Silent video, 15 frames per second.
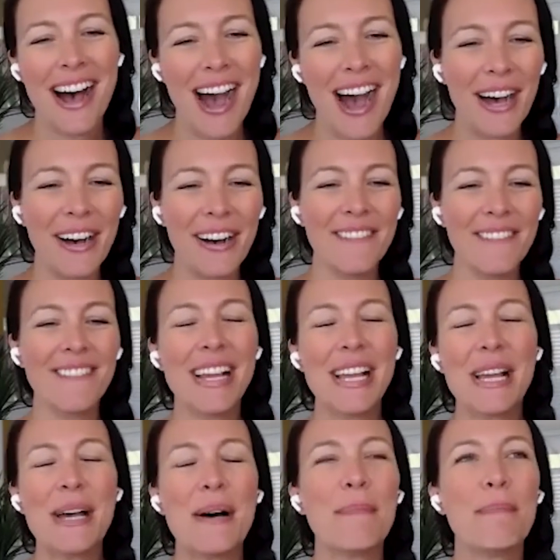
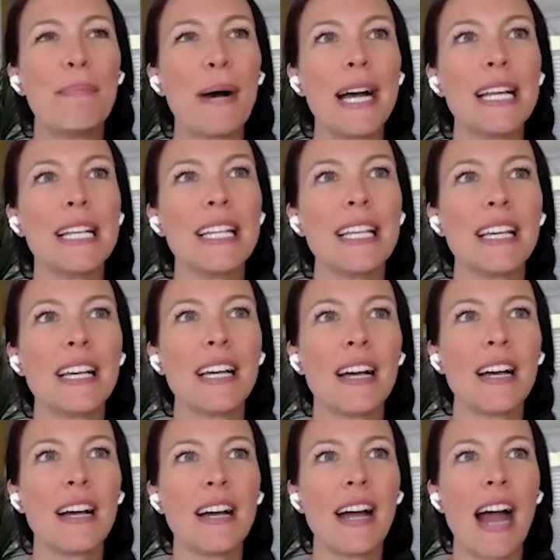But
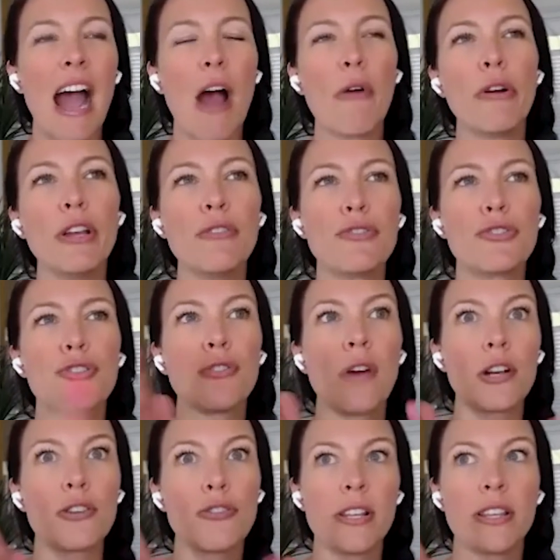how are you
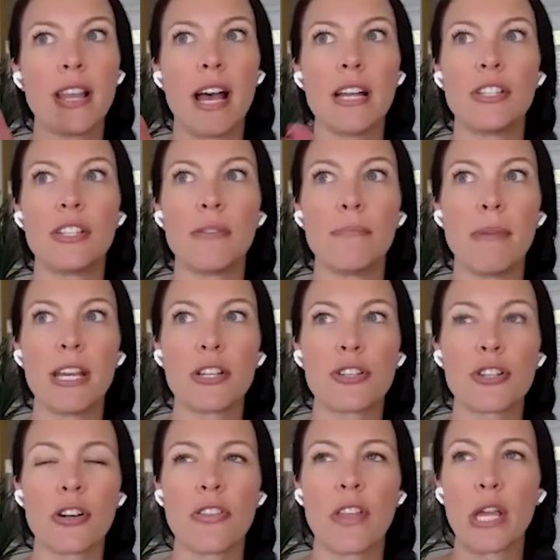structuring that to make
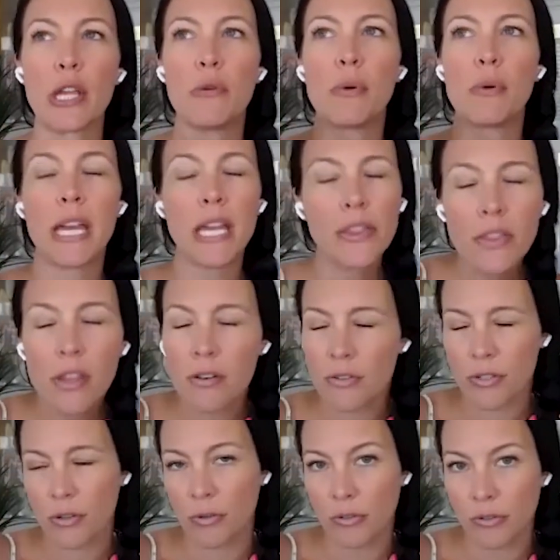sure that you hit
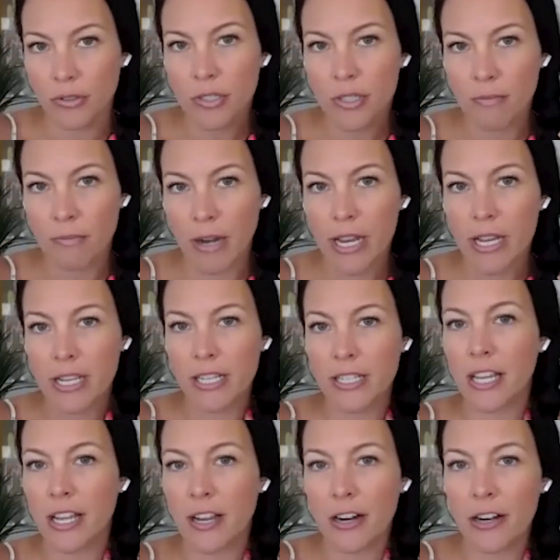those goals, right? Because
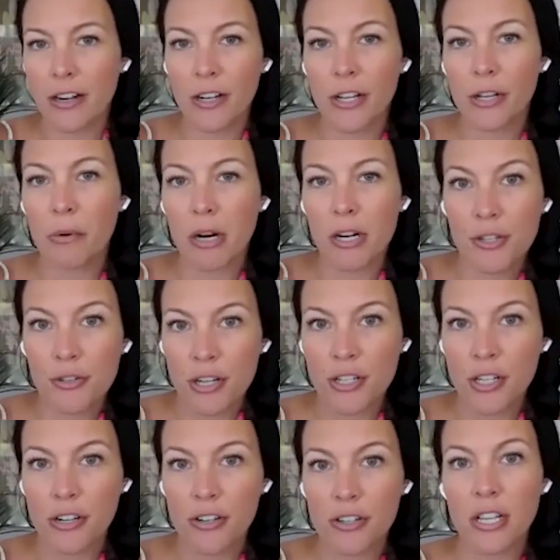you are
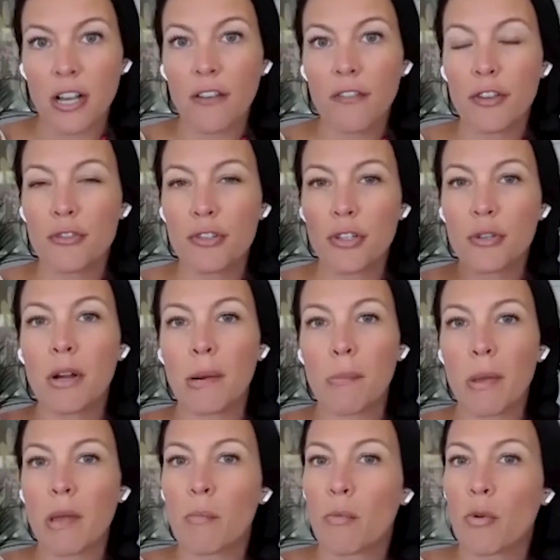stretching yourself. You do want to
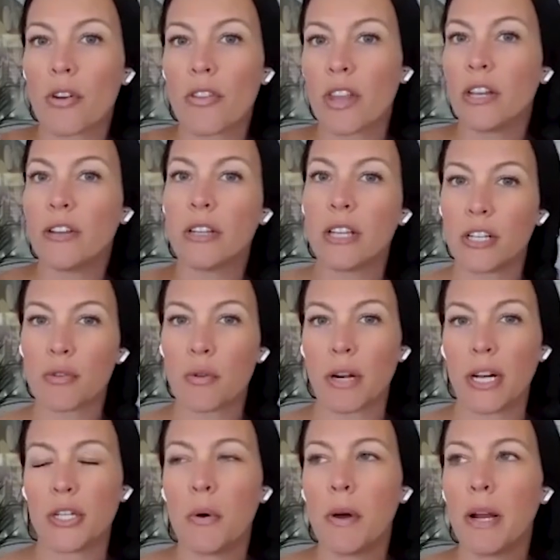make more than you did in
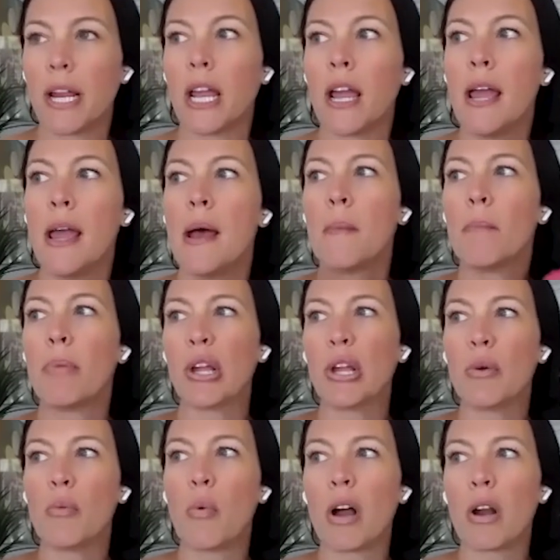2020, but
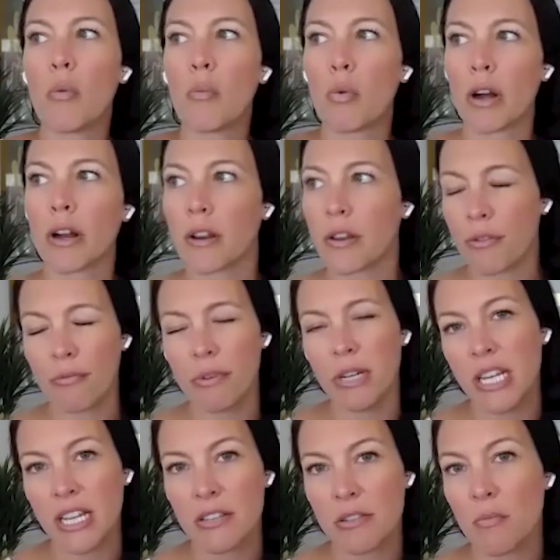you want to work 3
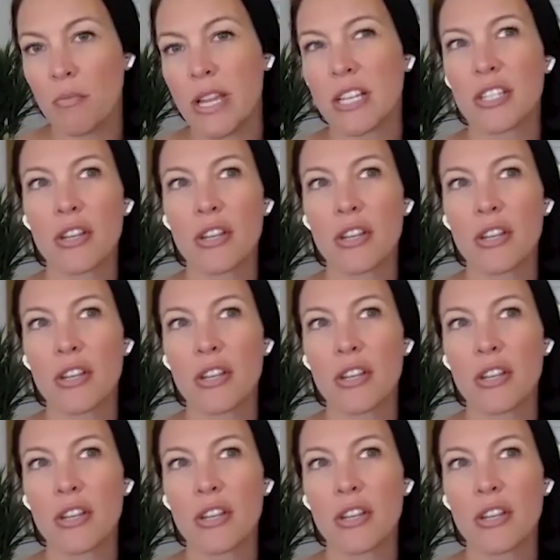days a week.